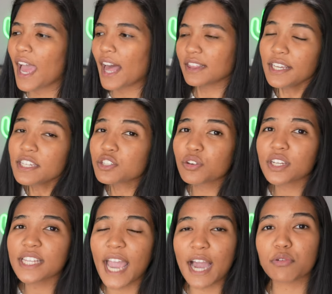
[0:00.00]
at least
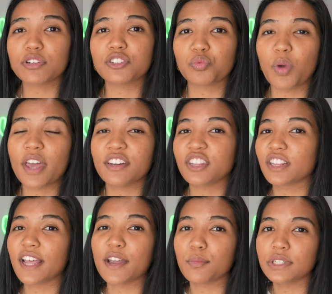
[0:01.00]
during the hours when the
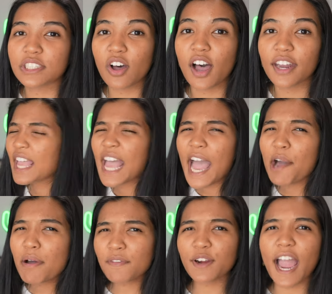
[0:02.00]
light was on.
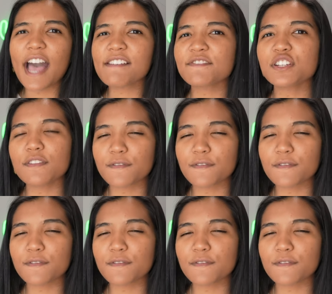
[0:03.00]
However, after the